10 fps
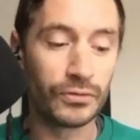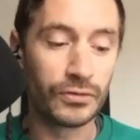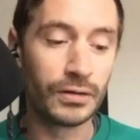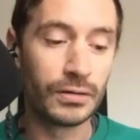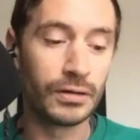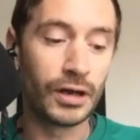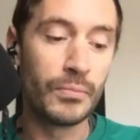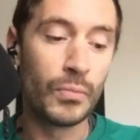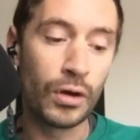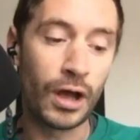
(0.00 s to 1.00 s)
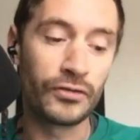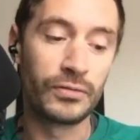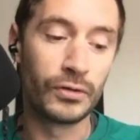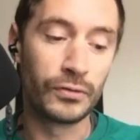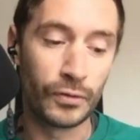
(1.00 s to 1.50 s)
in, you know, more
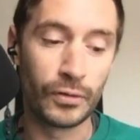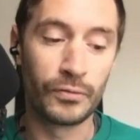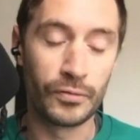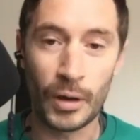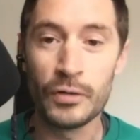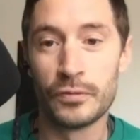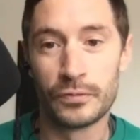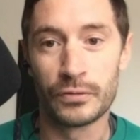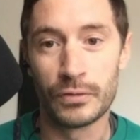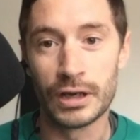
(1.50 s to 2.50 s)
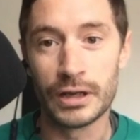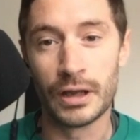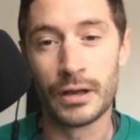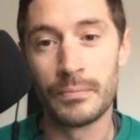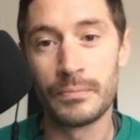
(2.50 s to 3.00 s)
customers for both of you, really.
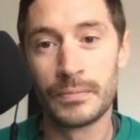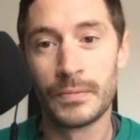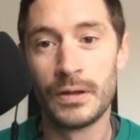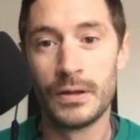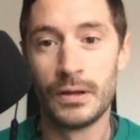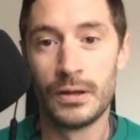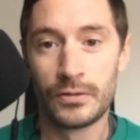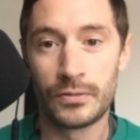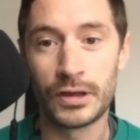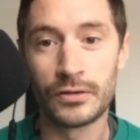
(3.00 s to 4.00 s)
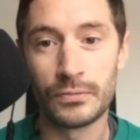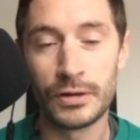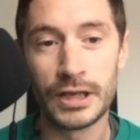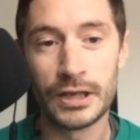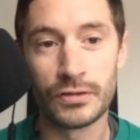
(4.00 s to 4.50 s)
So I think it's a
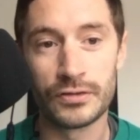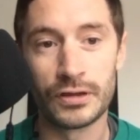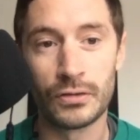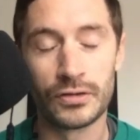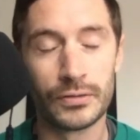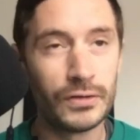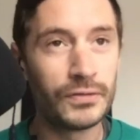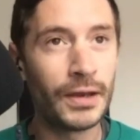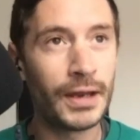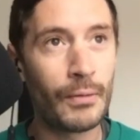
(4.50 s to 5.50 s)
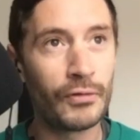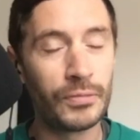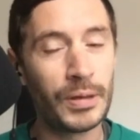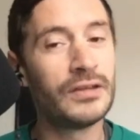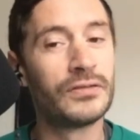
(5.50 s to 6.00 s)
really interesting concept. And you've done that with
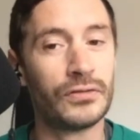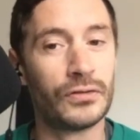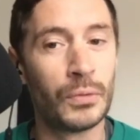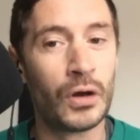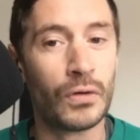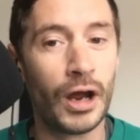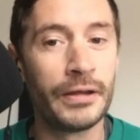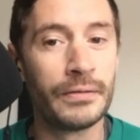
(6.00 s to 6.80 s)
the pizzas as well, right?